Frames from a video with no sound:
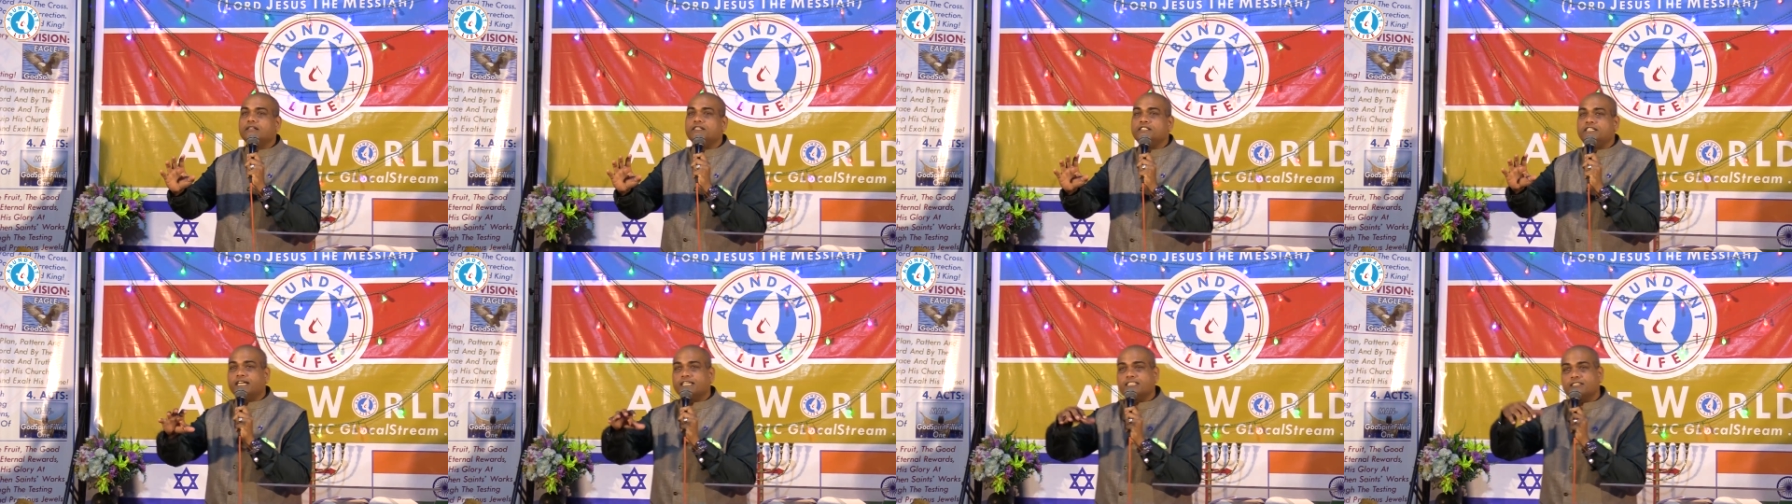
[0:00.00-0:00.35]

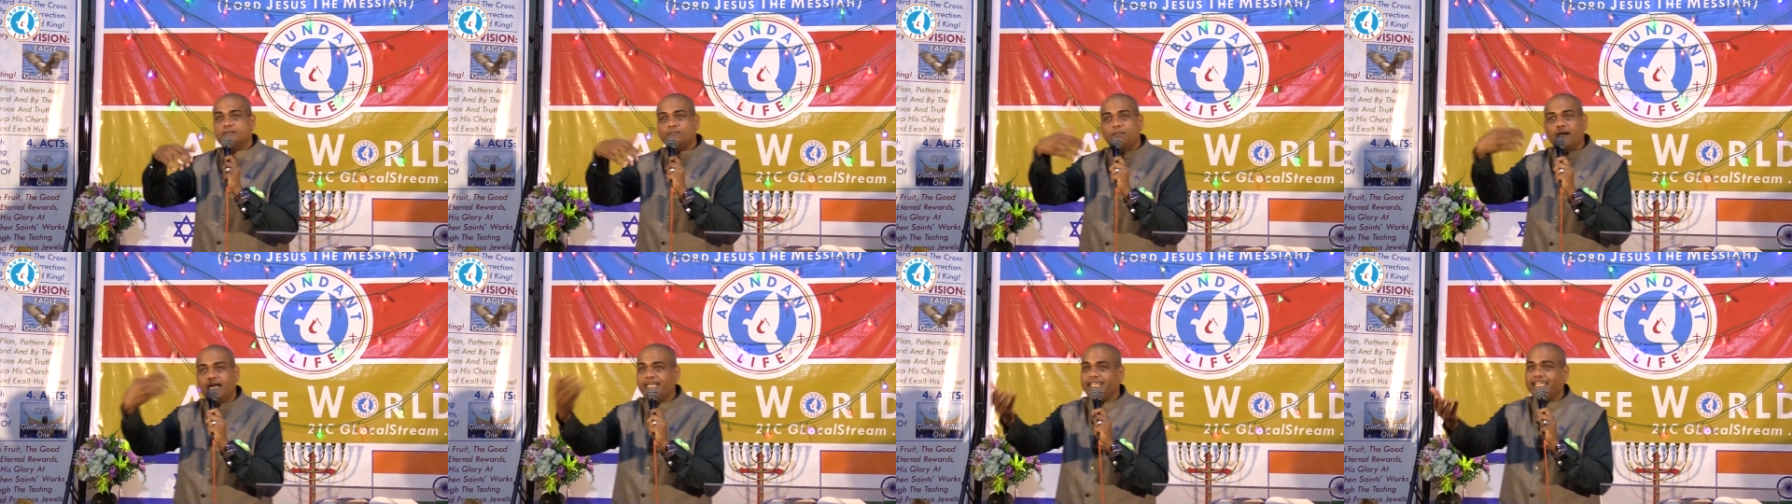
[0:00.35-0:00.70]

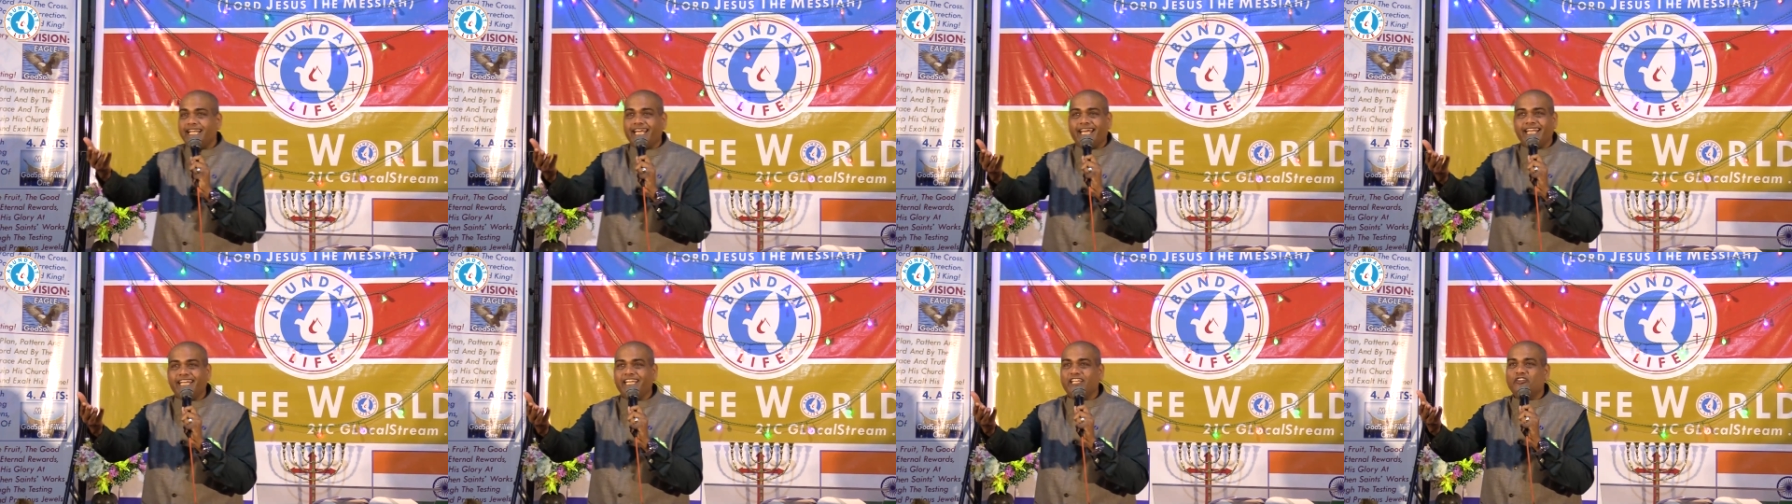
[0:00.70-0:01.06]
just by
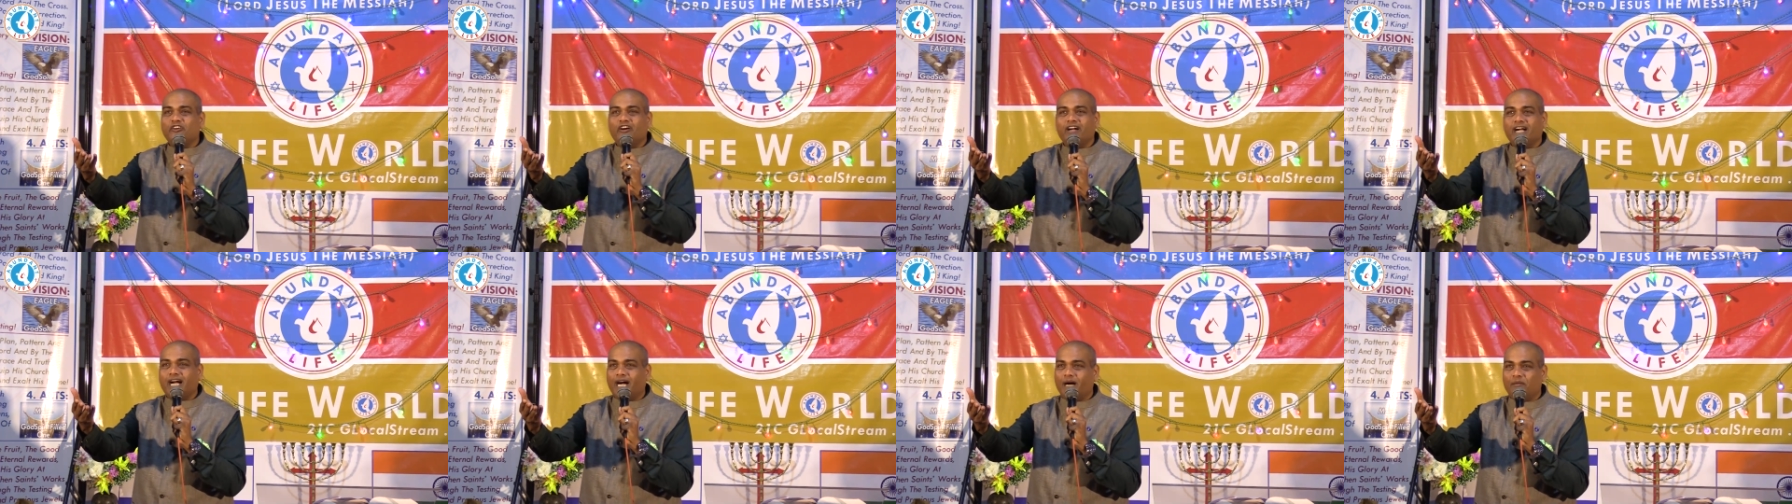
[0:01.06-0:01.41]
tearing
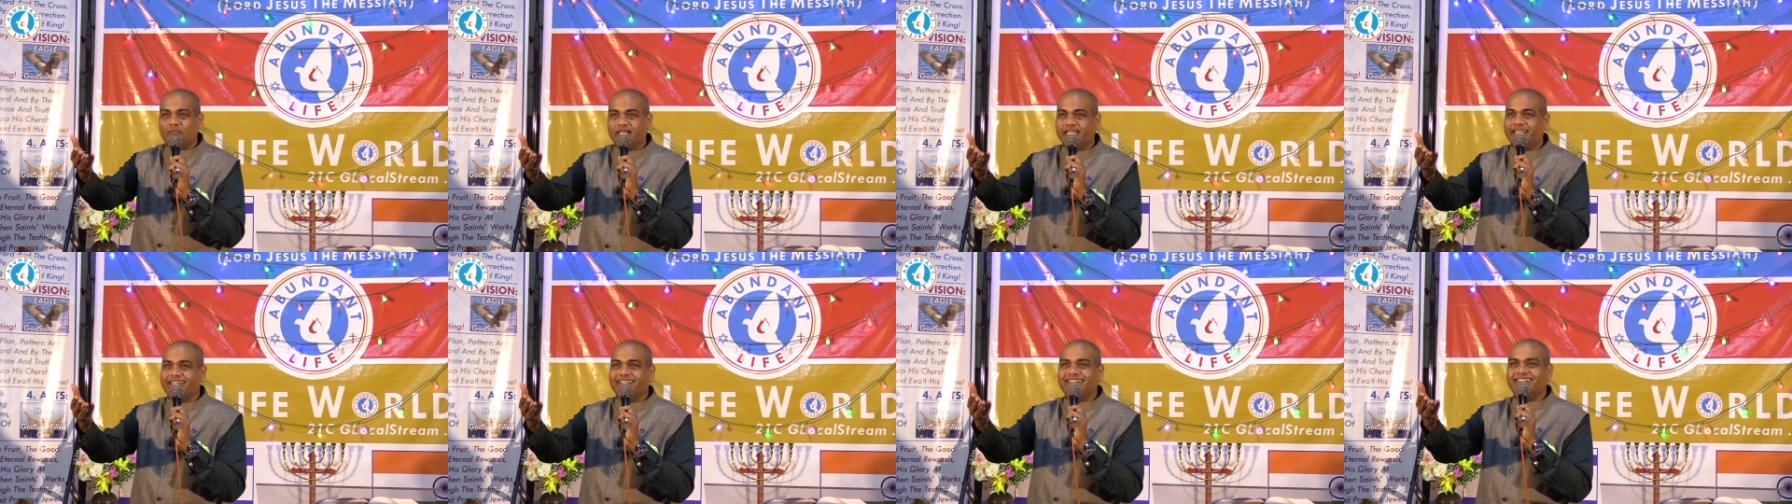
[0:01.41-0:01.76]
your
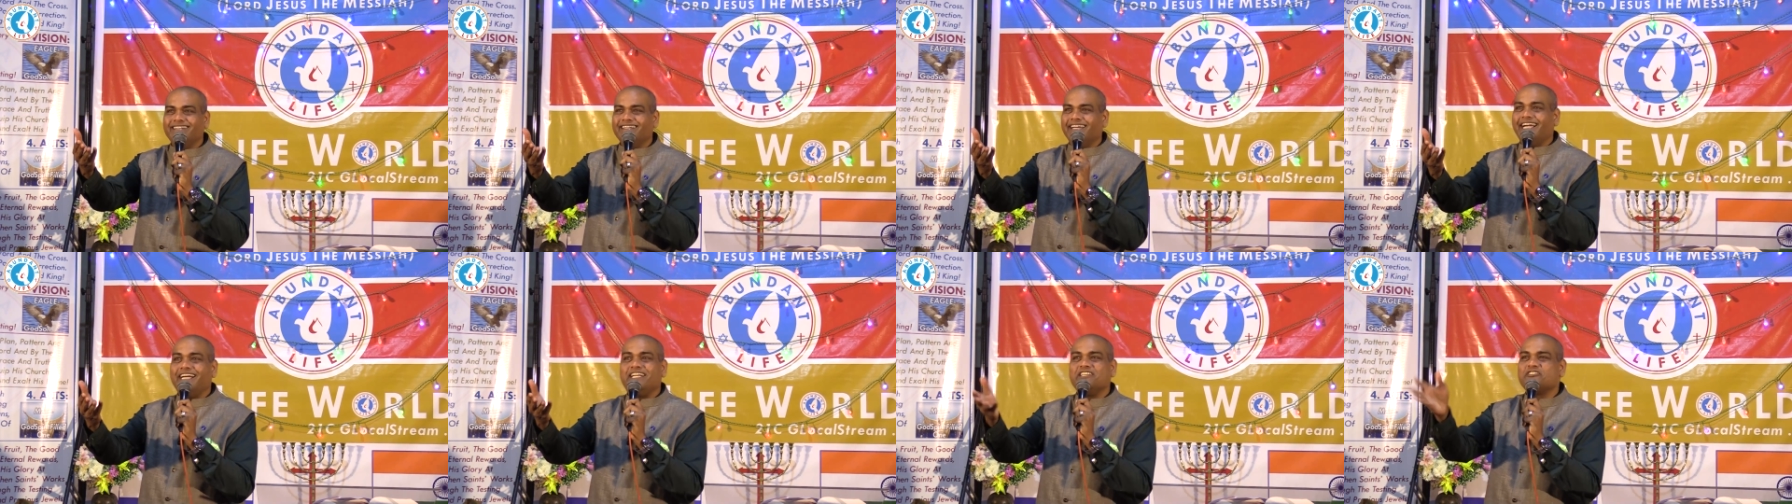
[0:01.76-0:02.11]
garment,
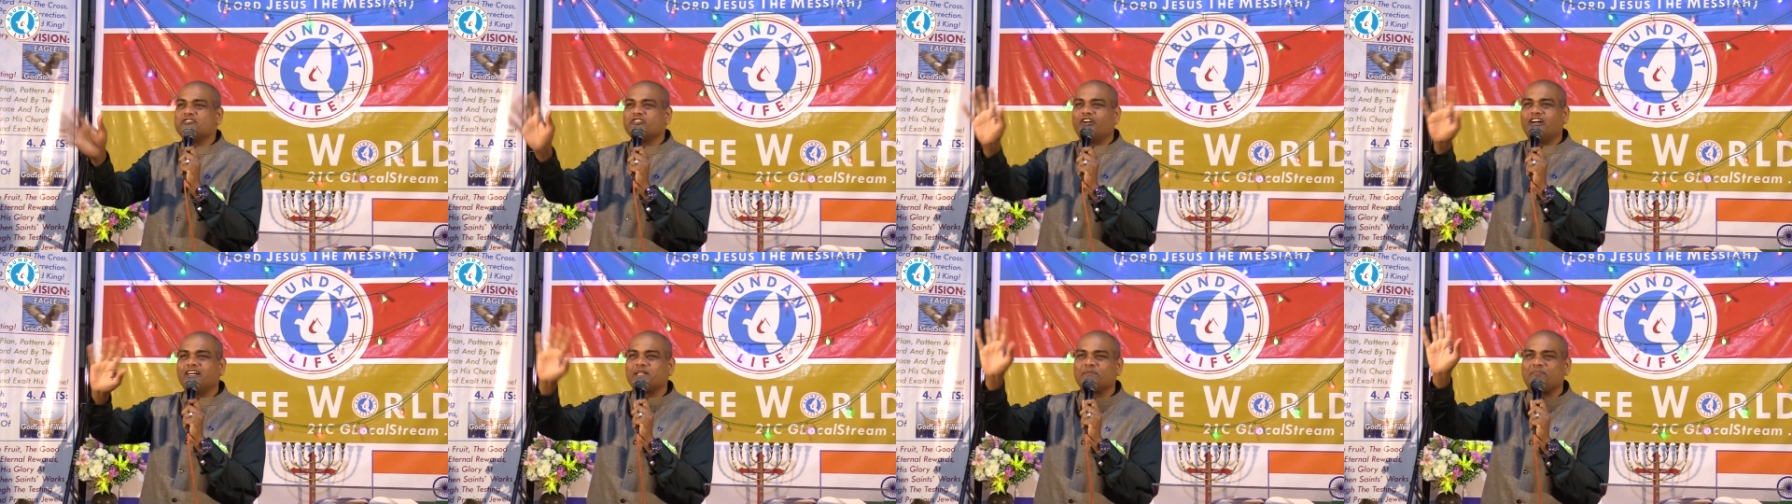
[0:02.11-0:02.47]
it is
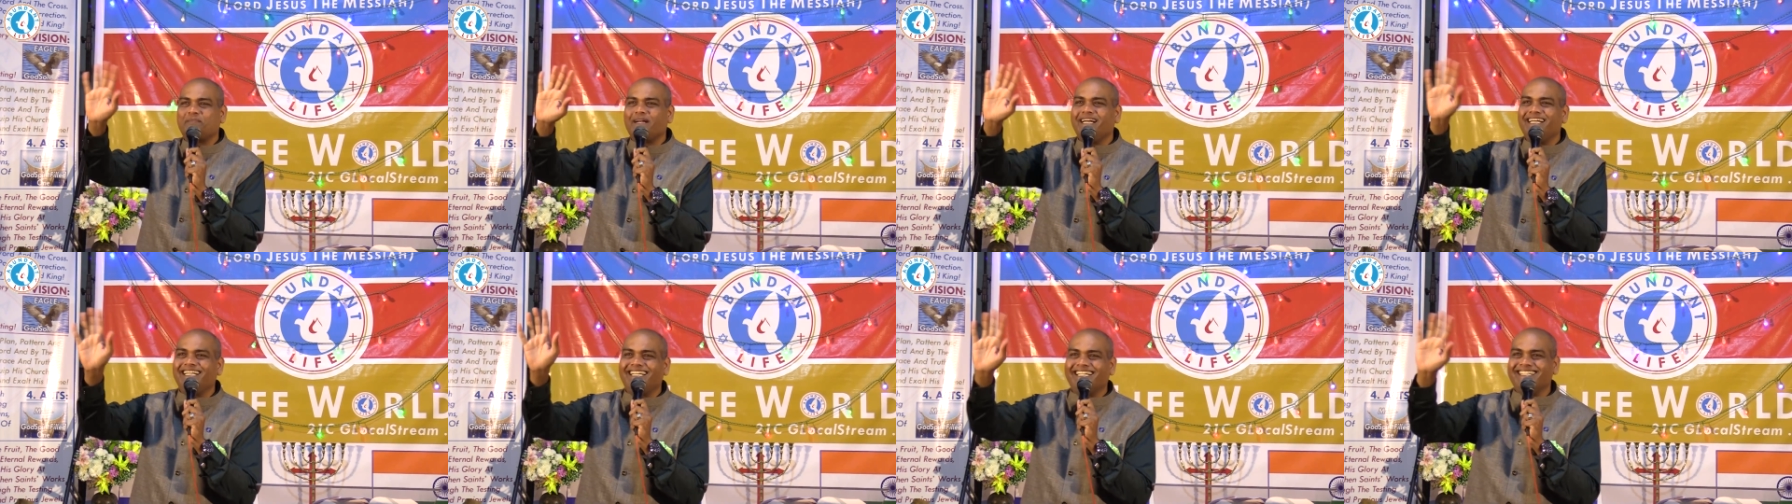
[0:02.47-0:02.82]
not
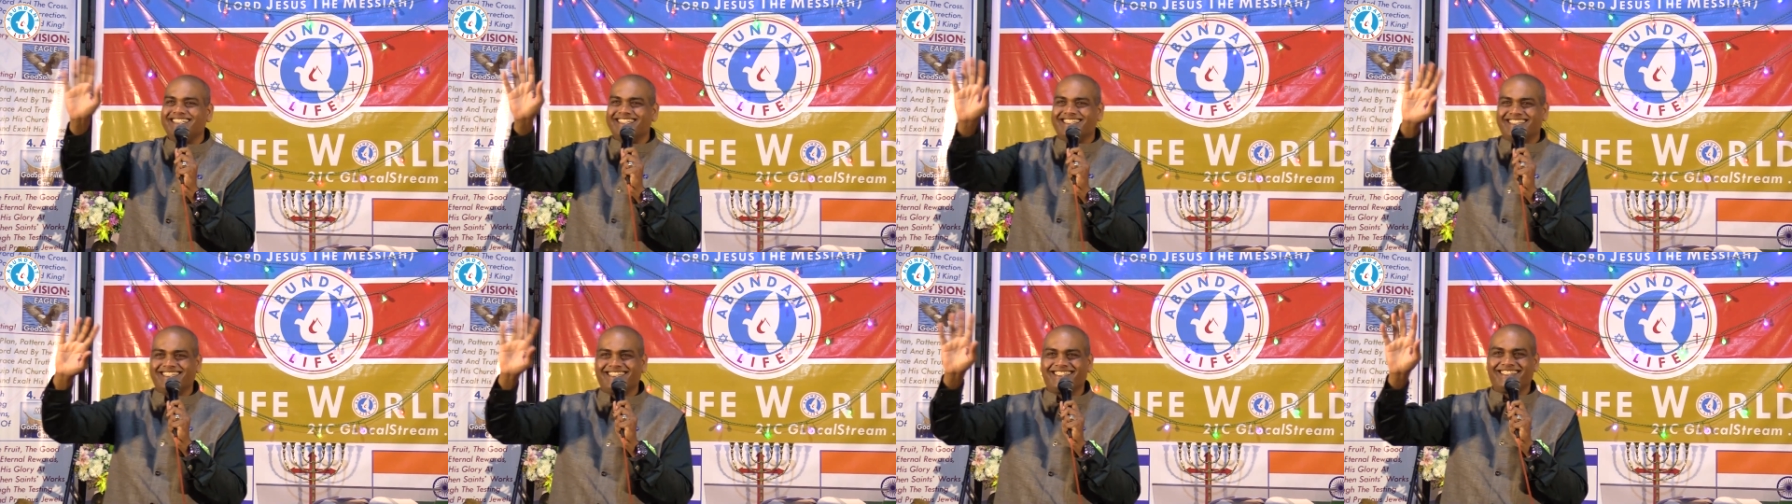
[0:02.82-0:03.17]

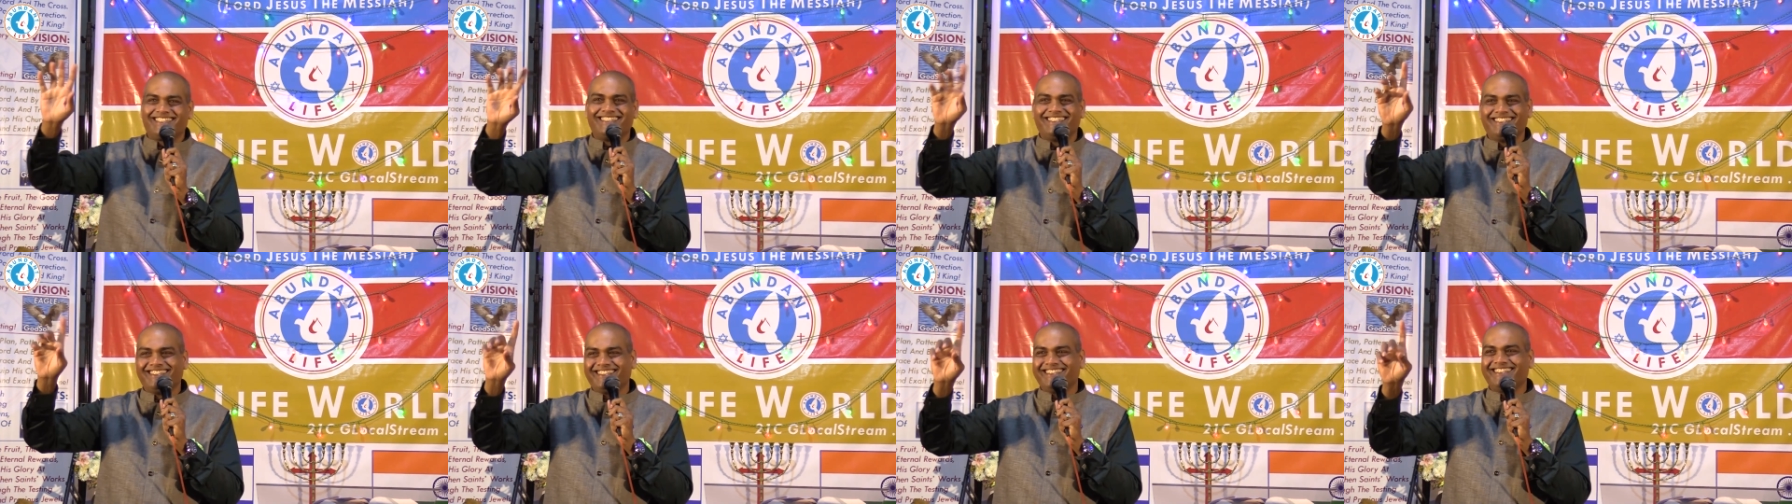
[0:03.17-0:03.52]

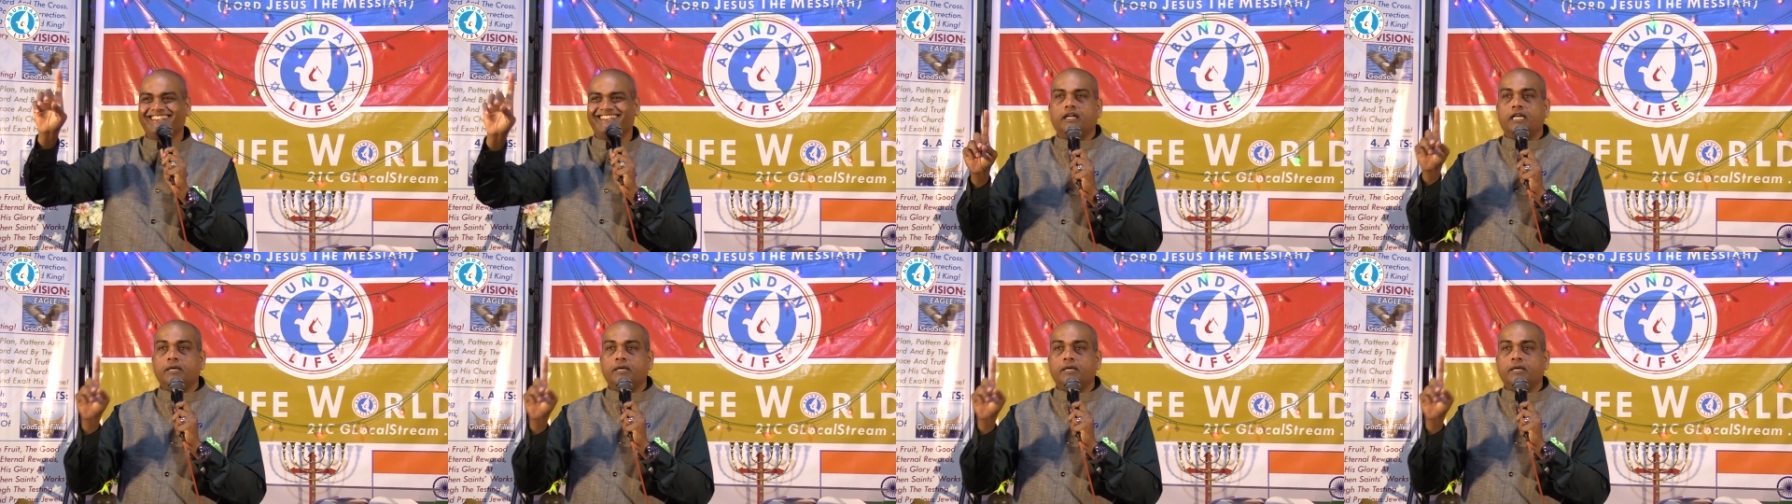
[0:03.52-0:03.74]
repentance.